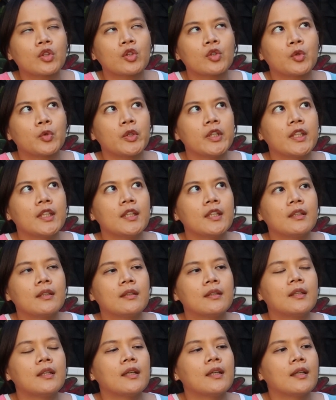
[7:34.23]
treated
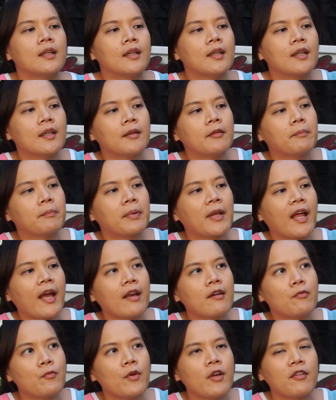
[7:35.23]
the
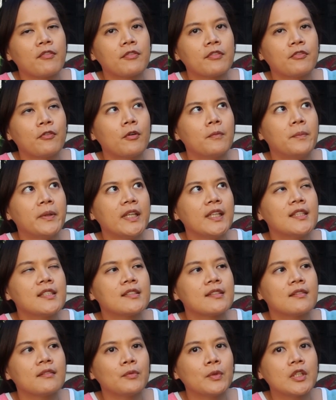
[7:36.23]
plant with
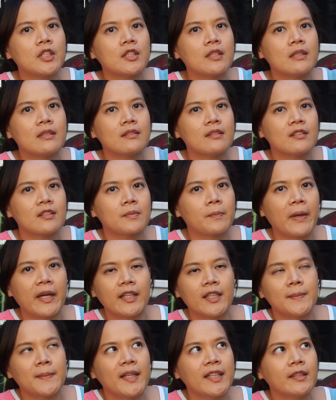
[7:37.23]
forbids, which is a
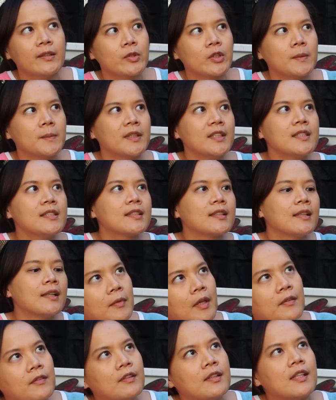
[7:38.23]
spider mite treatment.
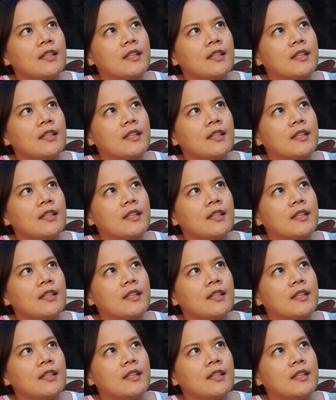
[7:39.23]
As you